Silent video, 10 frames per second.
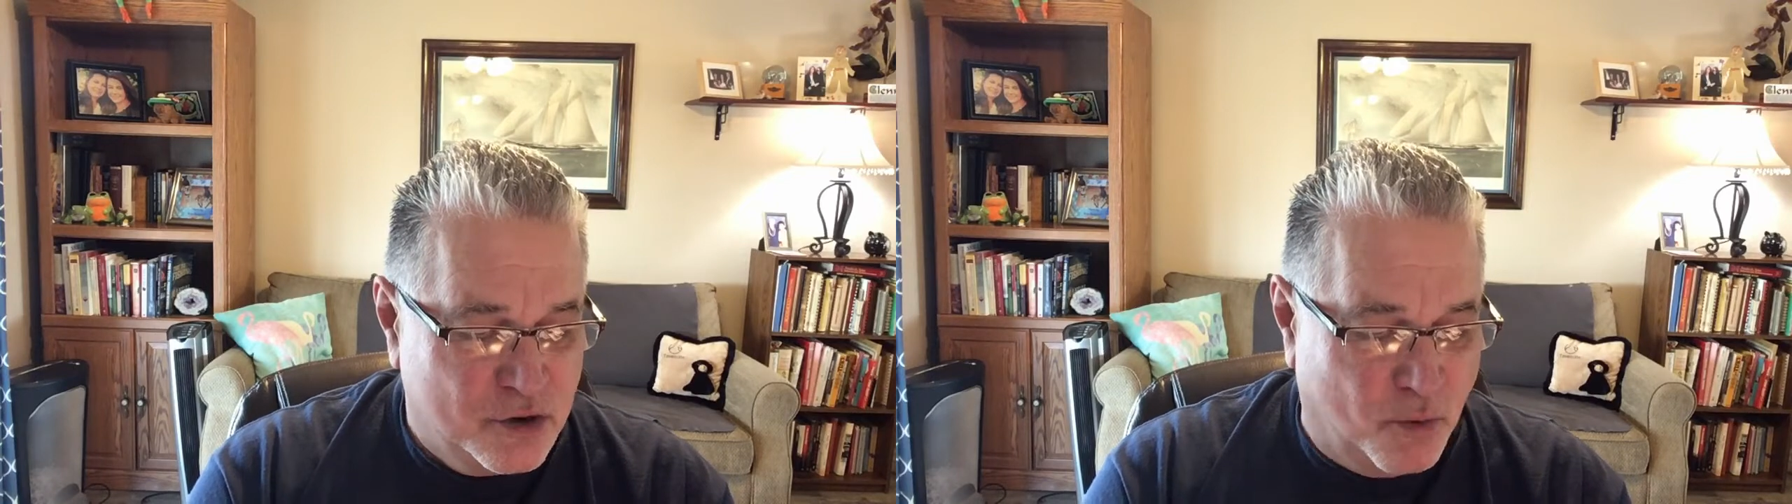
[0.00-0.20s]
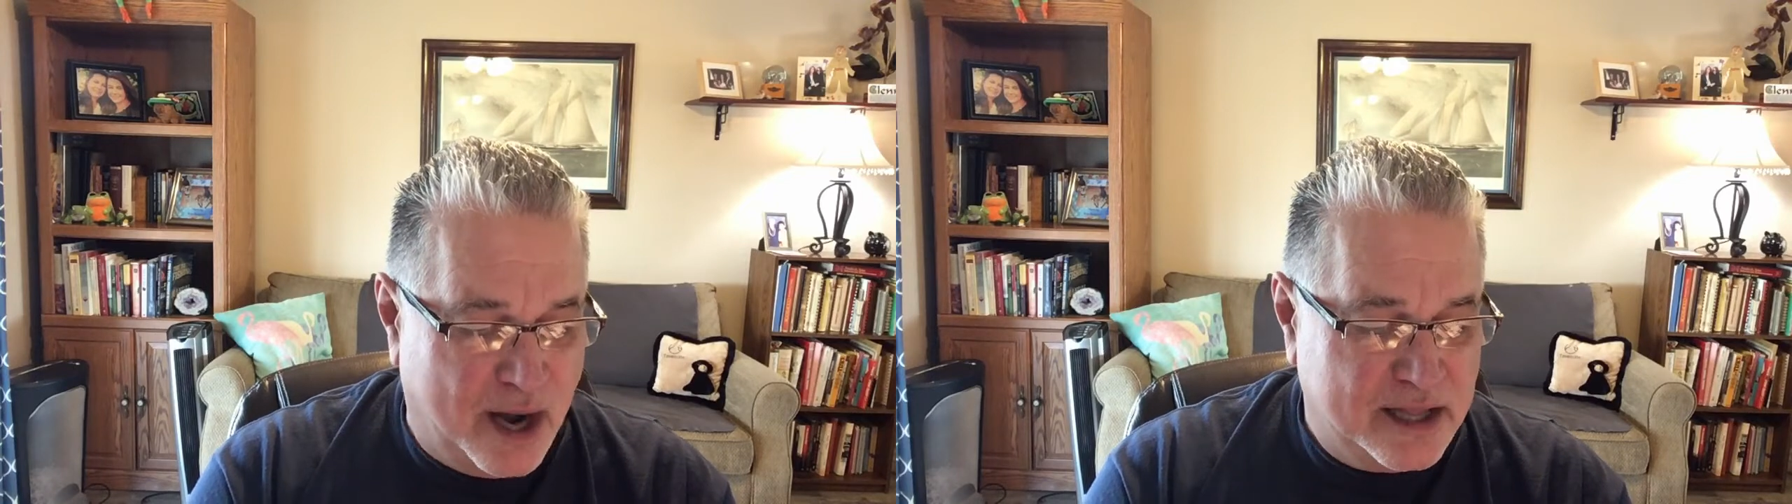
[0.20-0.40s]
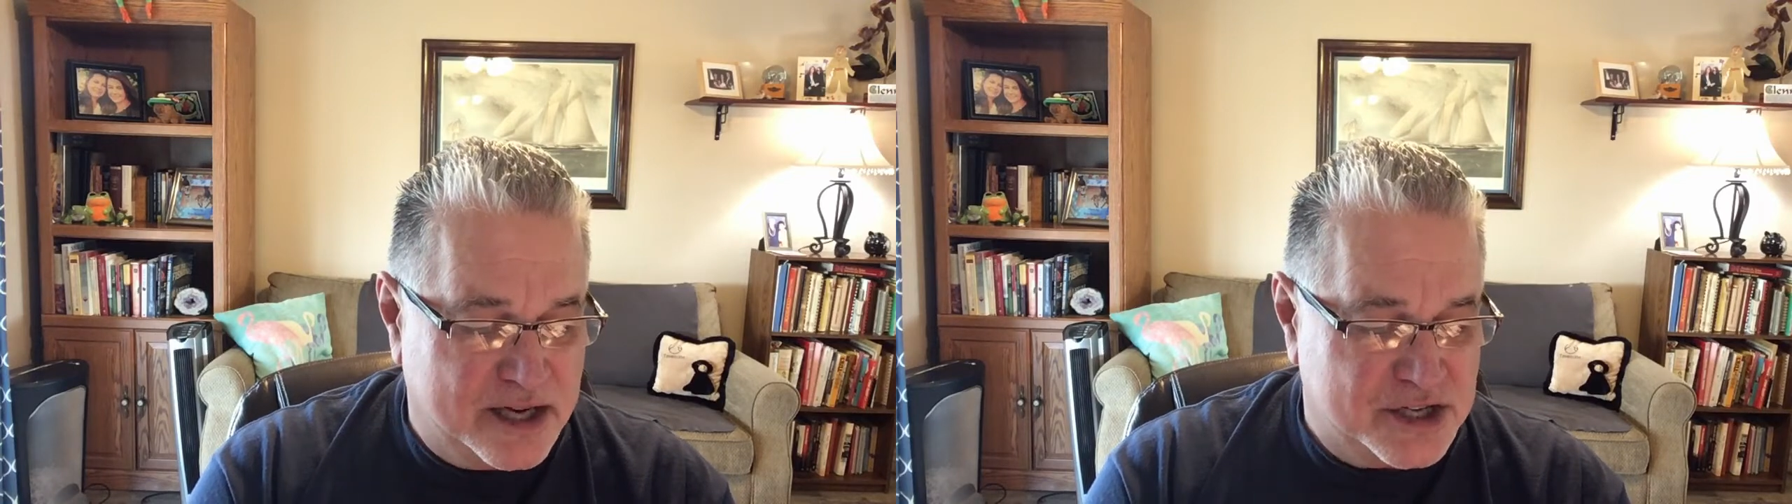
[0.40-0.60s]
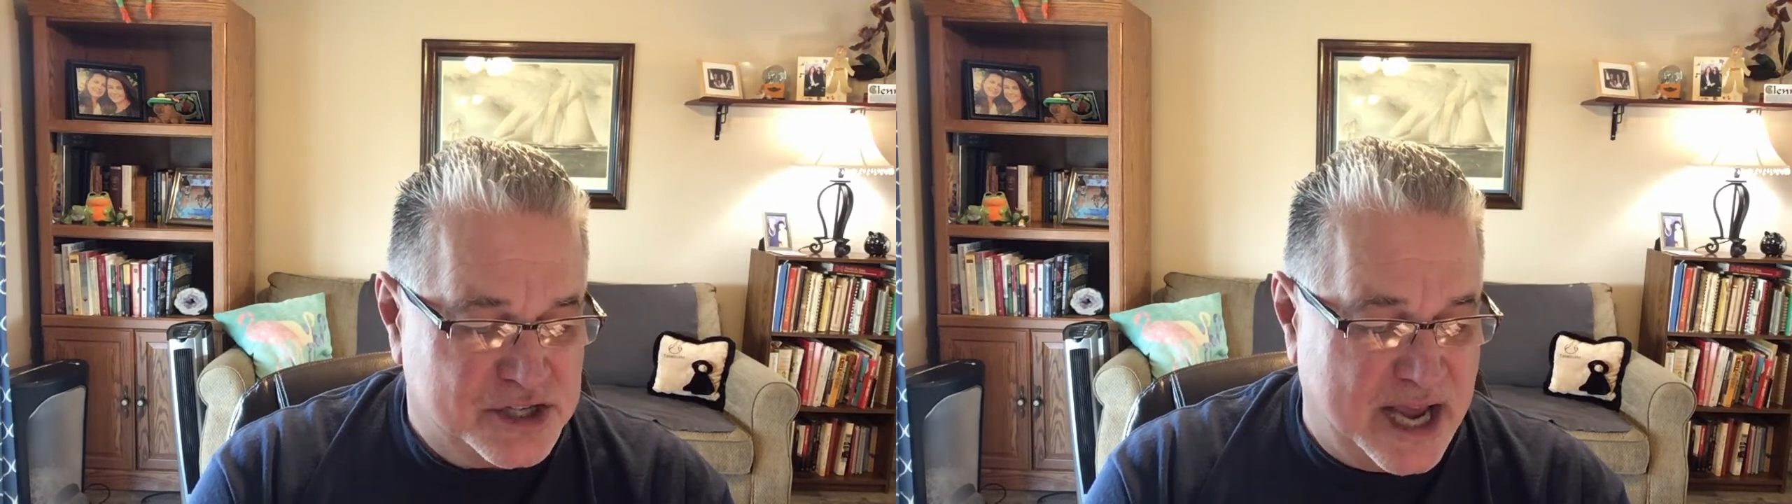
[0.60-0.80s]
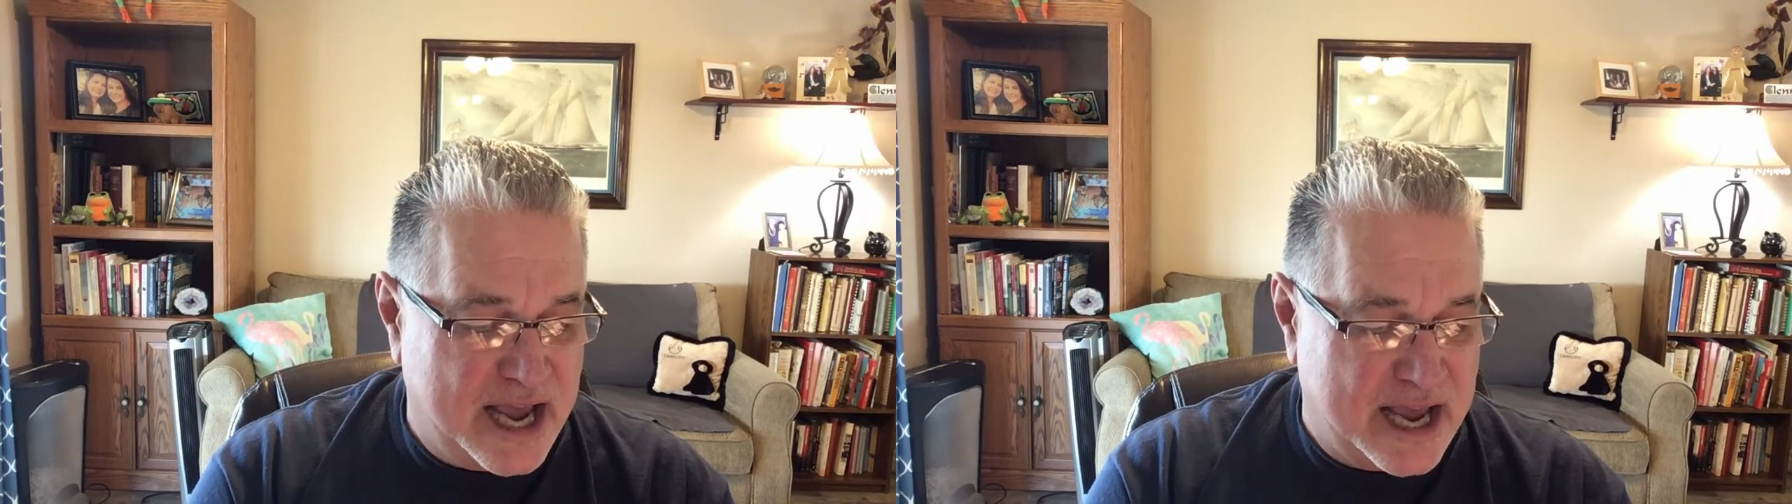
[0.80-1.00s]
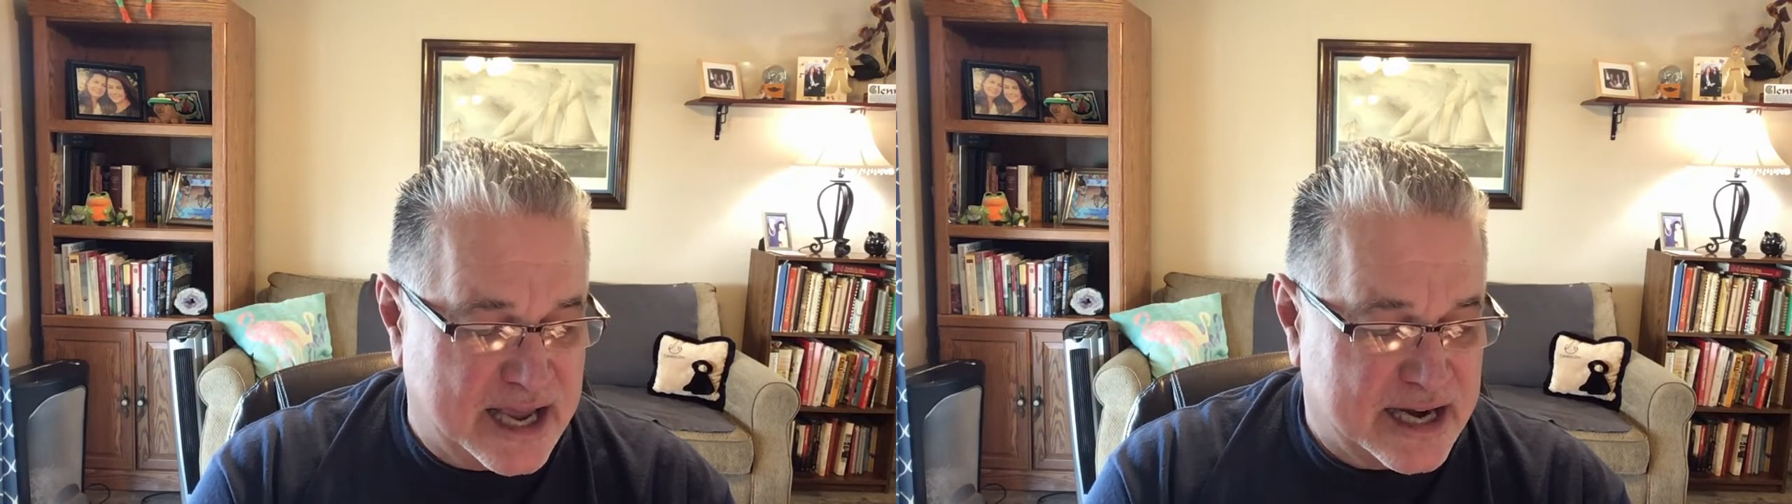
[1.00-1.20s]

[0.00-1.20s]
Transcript: while it is day,